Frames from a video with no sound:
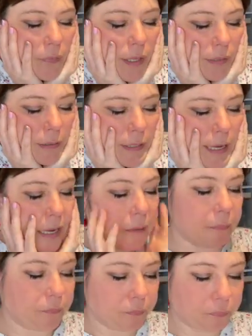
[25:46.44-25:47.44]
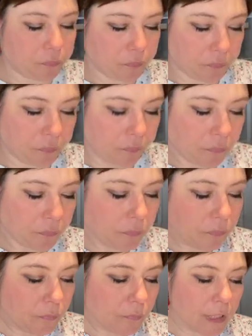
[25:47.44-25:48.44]
Then,
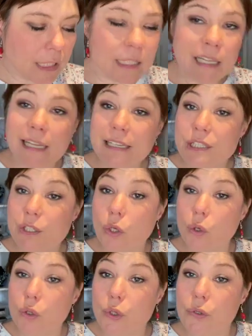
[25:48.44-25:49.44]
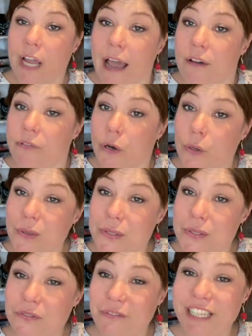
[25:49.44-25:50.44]
let's go to
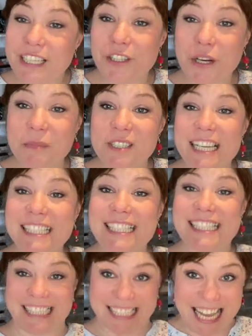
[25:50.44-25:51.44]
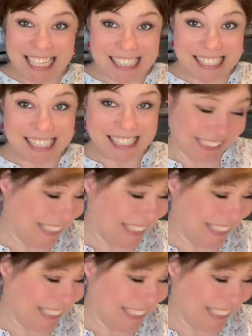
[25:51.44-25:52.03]
FOs, finished objects. Yes,